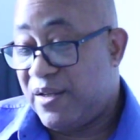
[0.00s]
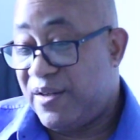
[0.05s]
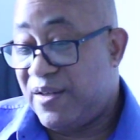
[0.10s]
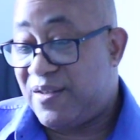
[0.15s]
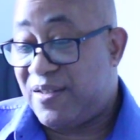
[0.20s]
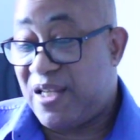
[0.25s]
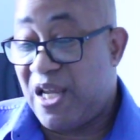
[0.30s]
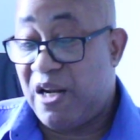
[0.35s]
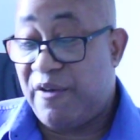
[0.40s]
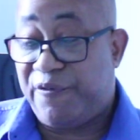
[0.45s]
The
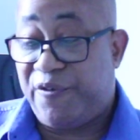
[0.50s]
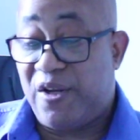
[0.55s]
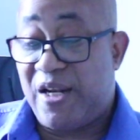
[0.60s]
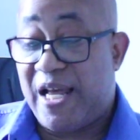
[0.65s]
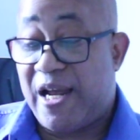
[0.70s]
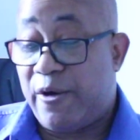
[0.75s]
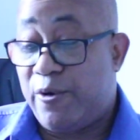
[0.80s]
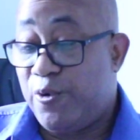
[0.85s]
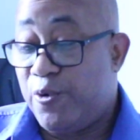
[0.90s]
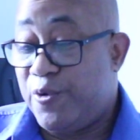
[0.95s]
saint for
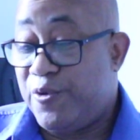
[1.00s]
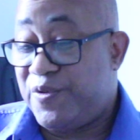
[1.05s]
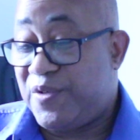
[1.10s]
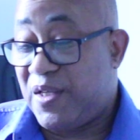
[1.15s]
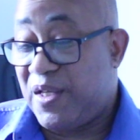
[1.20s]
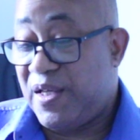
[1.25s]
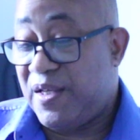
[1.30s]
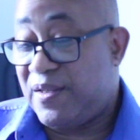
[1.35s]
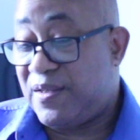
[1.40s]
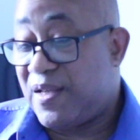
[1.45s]
La
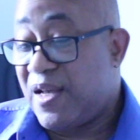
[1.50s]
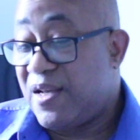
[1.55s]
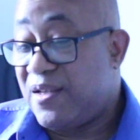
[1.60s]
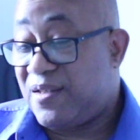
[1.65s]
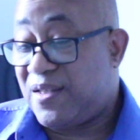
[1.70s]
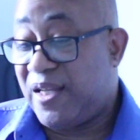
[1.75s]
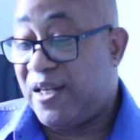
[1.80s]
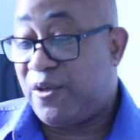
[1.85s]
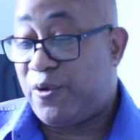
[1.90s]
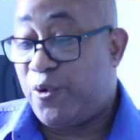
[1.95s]
Rose is
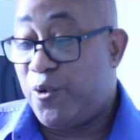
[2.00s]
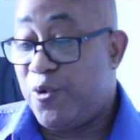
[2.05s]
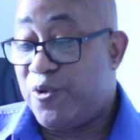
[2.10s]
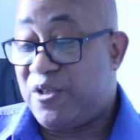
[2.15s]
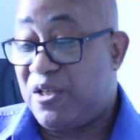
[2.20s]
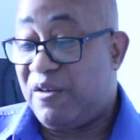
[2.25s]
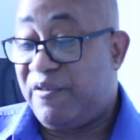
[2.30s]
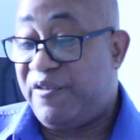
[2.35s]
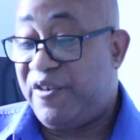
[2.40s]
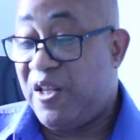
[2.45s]
Saint
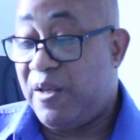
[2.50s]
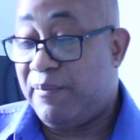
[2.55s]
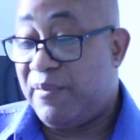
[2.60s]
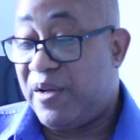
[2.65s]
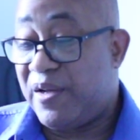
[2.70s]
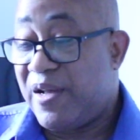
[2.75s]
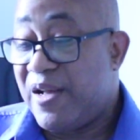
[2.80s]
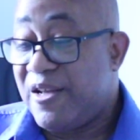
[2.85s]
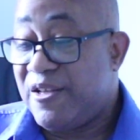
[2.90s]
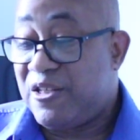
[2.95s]
Rose of
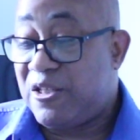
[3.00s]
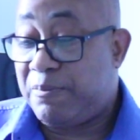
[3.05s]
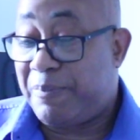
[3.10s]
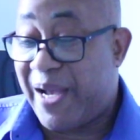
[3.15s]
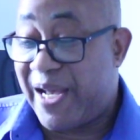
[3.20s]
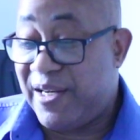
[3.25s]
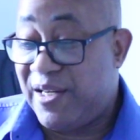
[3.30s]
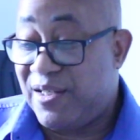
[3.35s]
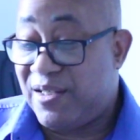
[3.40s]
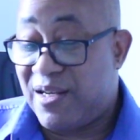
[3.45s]
Lima,
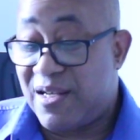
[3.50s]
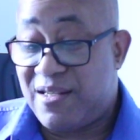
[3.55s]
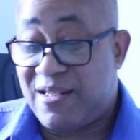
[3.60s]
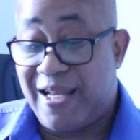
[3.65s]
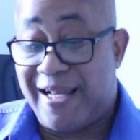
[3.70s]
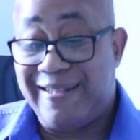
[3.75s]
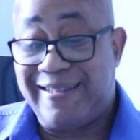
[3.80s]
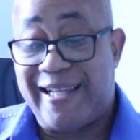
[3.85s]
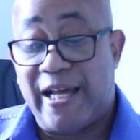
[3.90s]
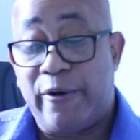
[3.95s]
Spanish
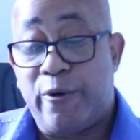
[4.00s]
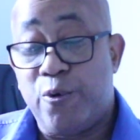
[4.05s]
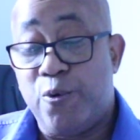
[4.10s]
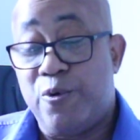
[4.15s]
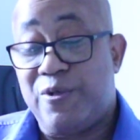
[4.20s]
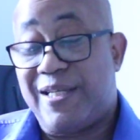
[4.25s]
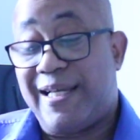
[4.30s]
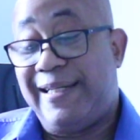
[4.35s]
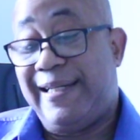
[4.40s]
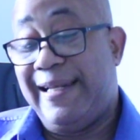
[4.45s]
Santa
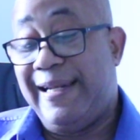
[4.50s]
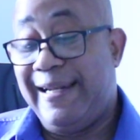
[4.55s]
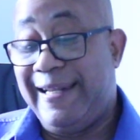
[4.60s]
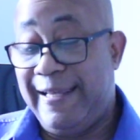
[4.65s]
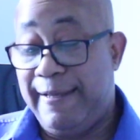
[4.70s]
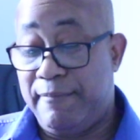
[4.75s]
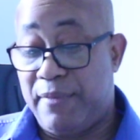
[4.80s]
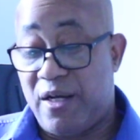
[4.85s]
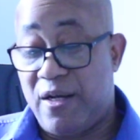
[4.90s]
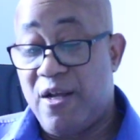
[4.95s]
Rosa de
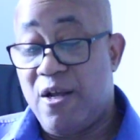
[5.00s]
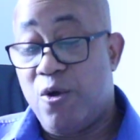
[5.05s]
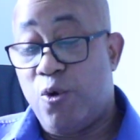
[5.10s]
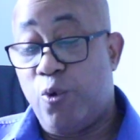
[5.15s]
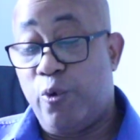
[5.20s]
Lima,